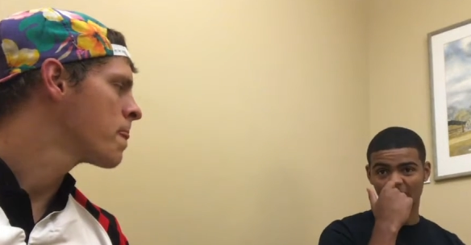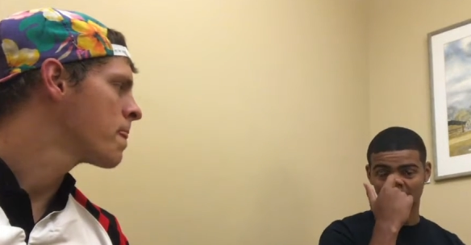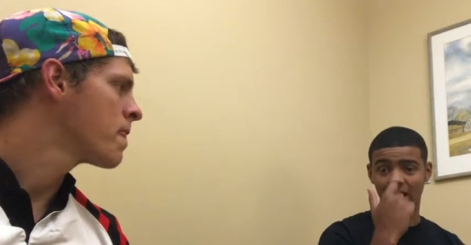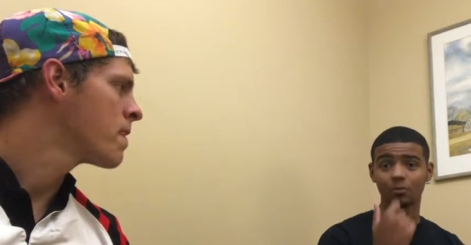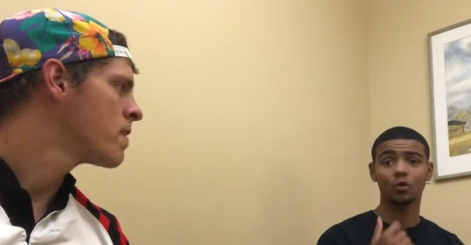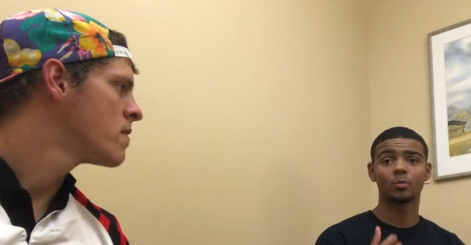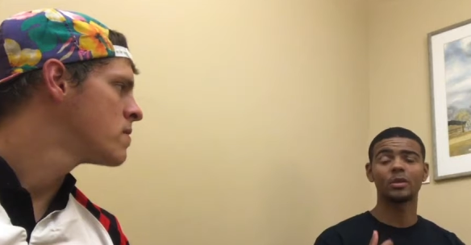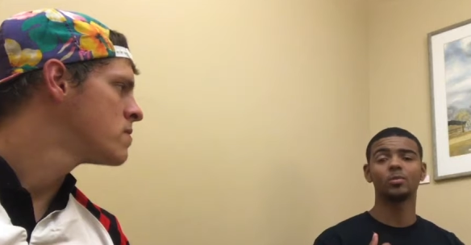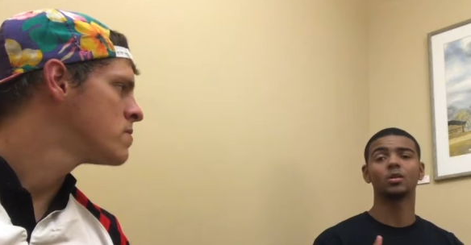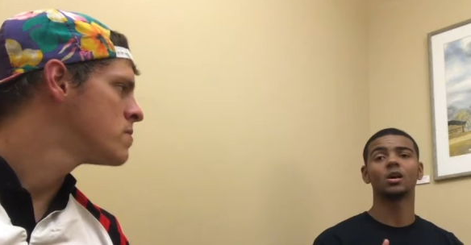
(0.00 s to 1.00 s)
Speaker 1: a lot more
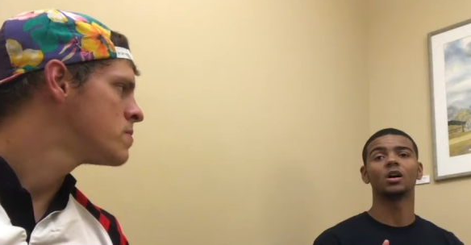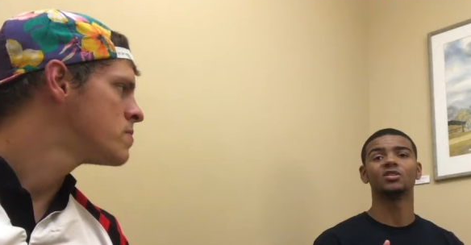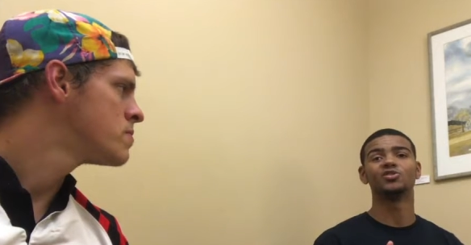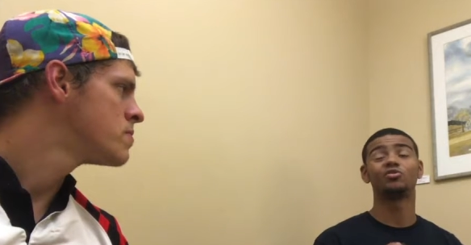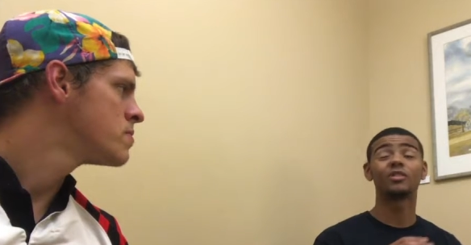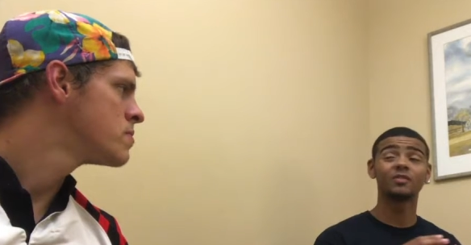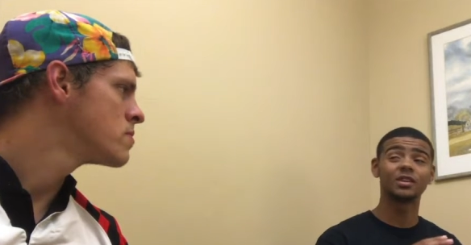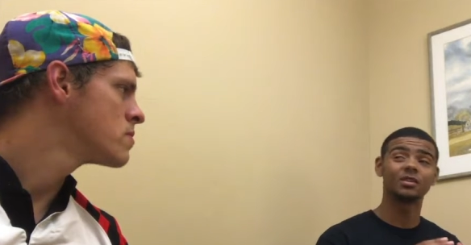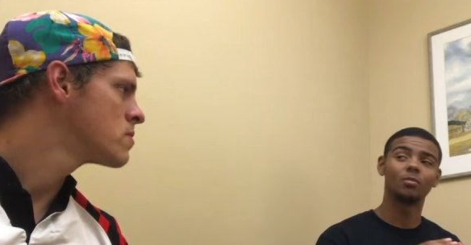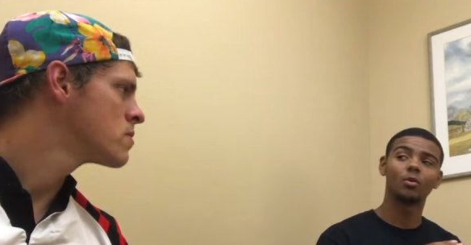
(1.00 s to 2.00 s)
people are
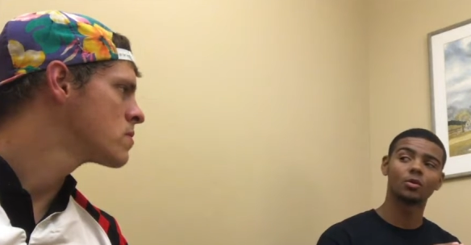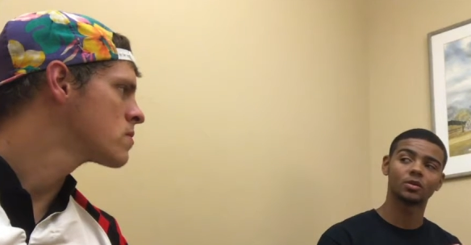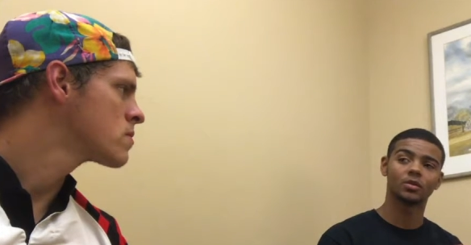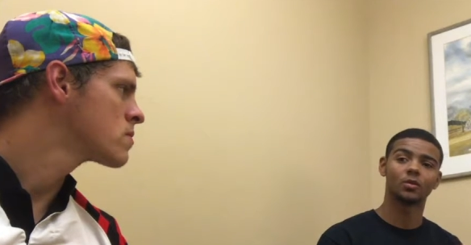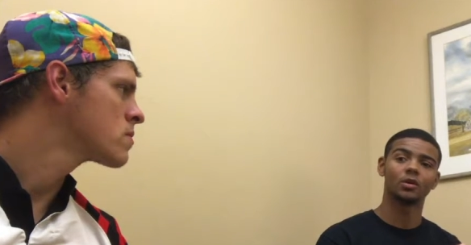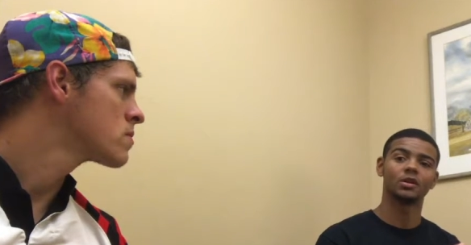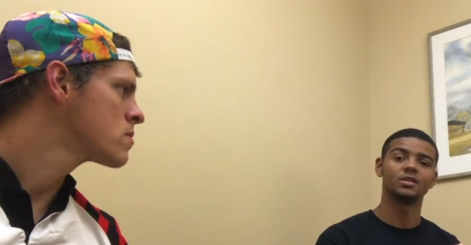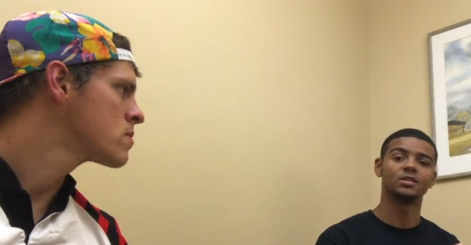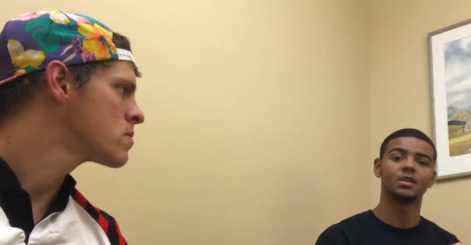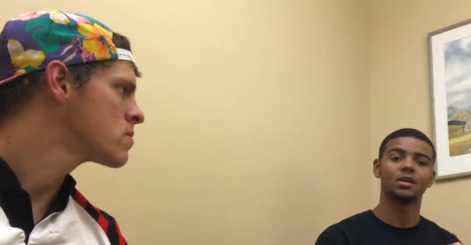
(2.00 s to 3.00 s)
drifting more
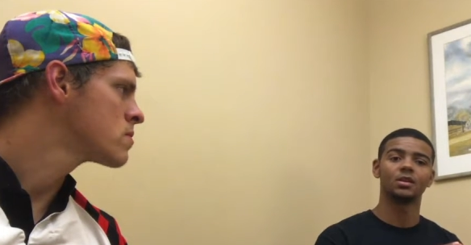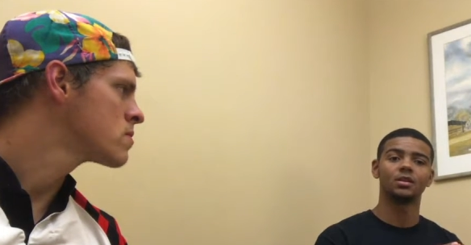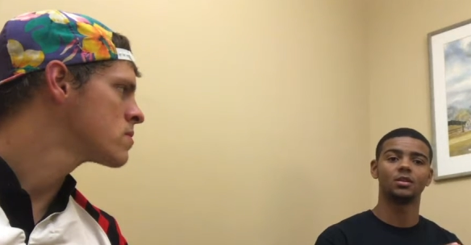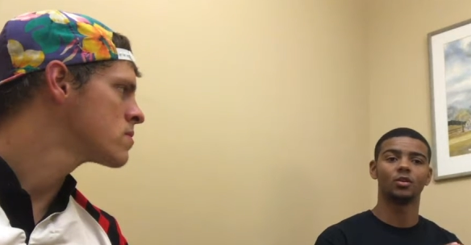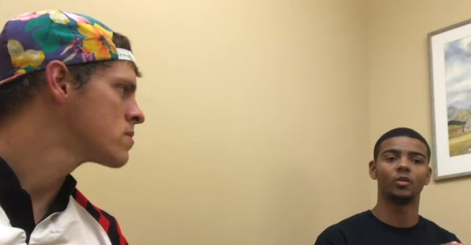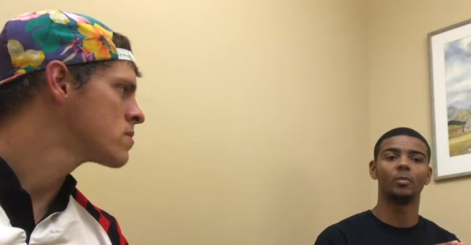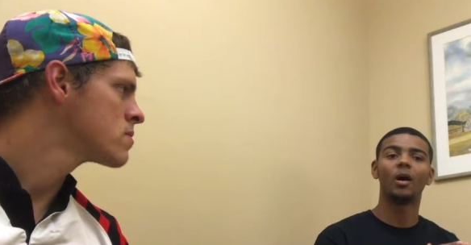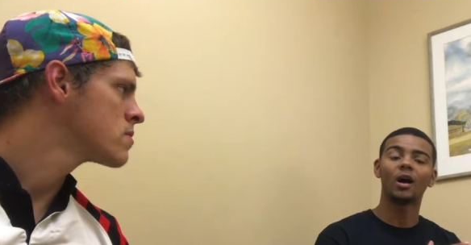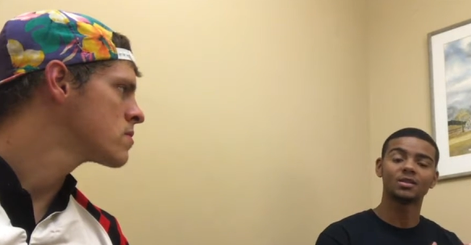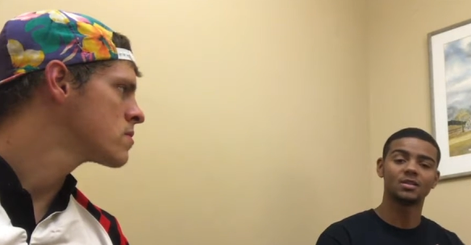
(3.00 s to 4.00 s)
towards you know the
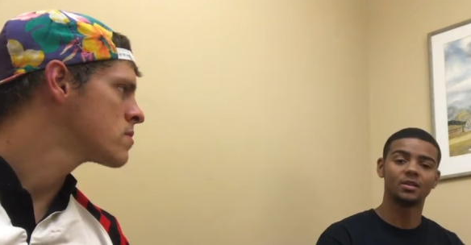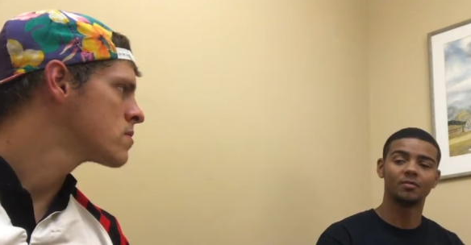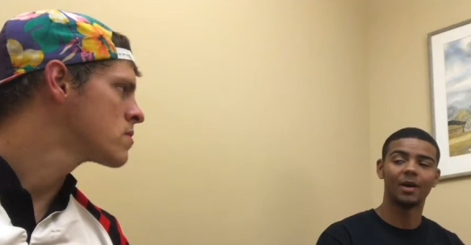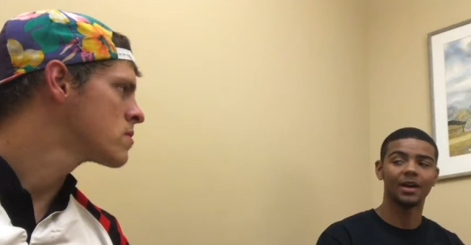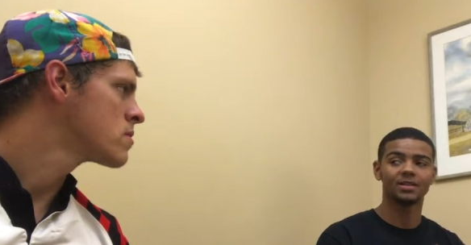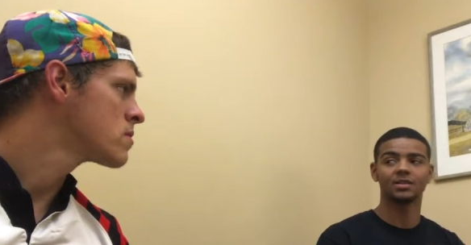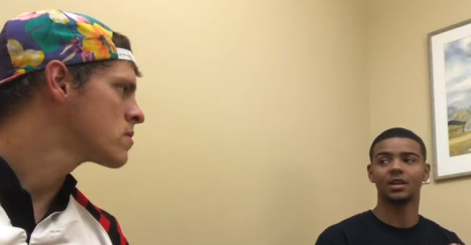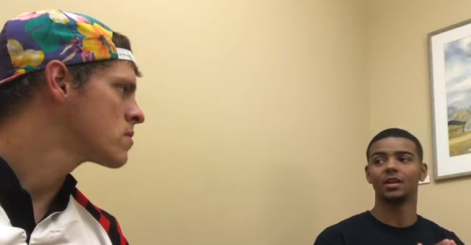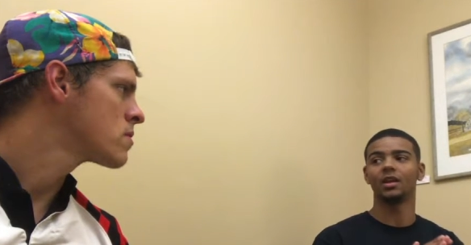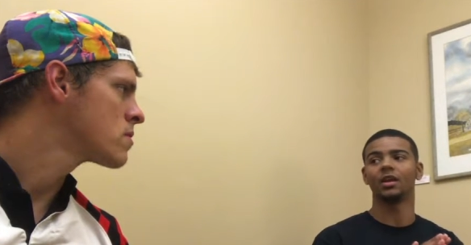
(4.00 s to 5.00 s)
positive
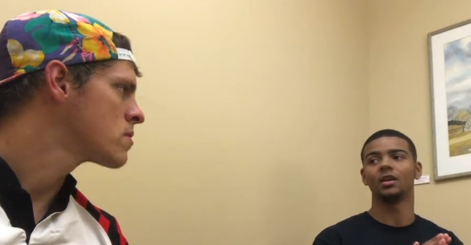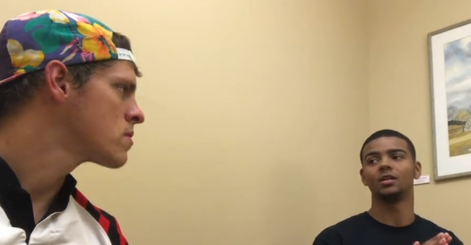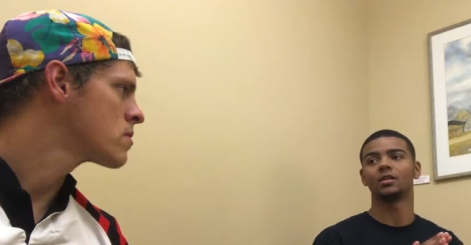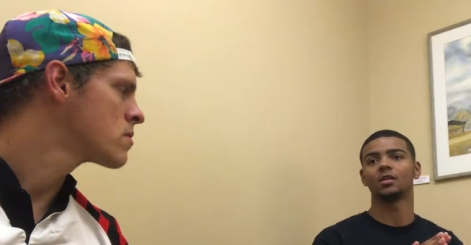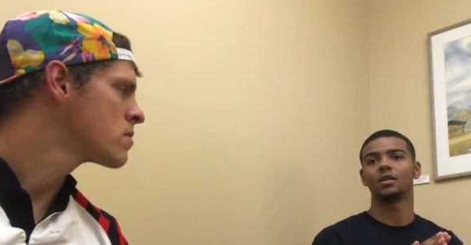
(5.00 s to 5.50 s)
mindset and